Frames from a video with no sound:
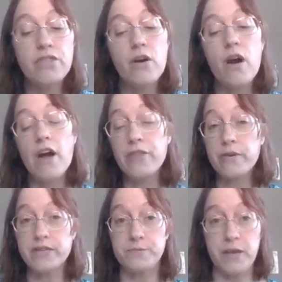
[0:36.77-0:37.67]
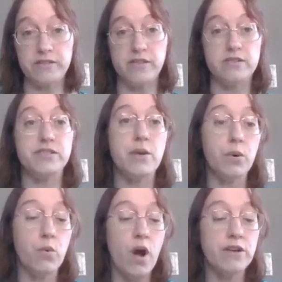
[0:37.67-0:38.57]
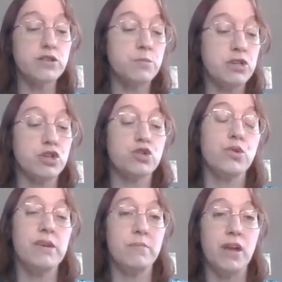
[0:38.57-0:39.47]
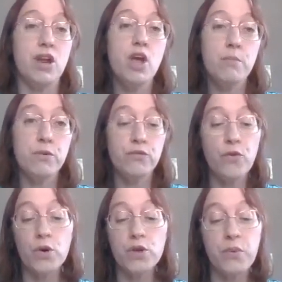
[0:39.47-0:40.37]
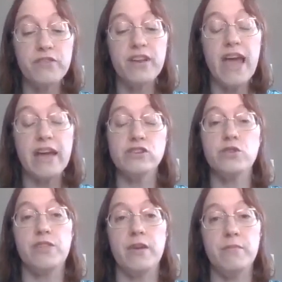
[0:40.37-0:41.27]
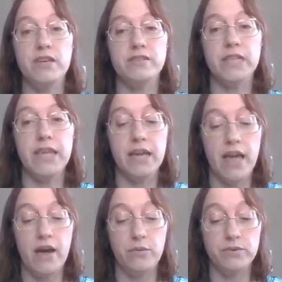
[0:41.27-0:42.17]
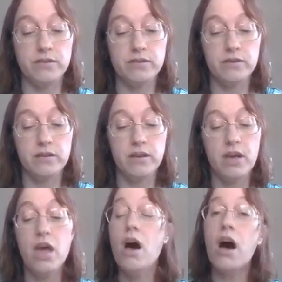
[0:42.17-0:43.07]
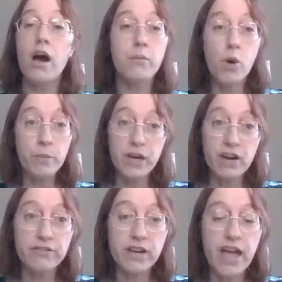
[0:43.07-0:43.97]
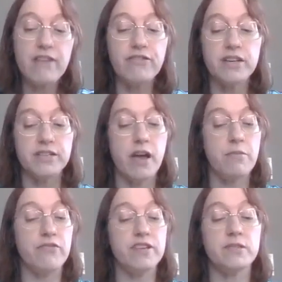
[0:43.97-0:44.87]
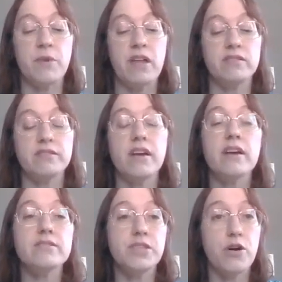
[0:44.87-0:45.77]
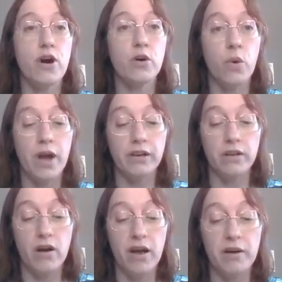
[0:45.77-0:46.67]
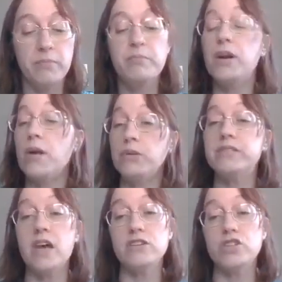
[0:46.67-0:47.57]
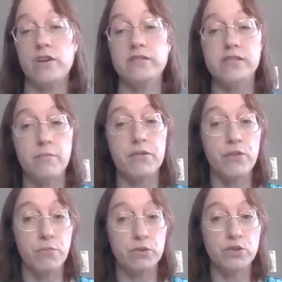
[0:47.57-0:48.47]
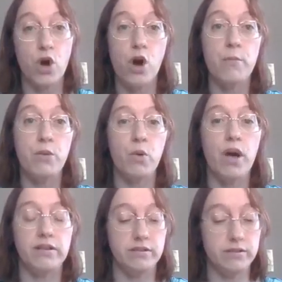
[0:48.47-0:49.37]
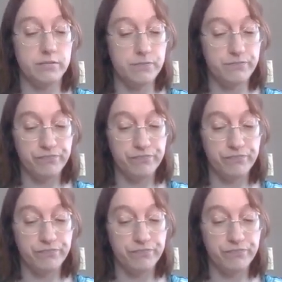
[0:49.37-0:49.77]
There are other expenses that require special treatment before you even enter them into the accounts. I won't be covering every type of expense, as there are quite a lot, but I will touch on some of the most common ones.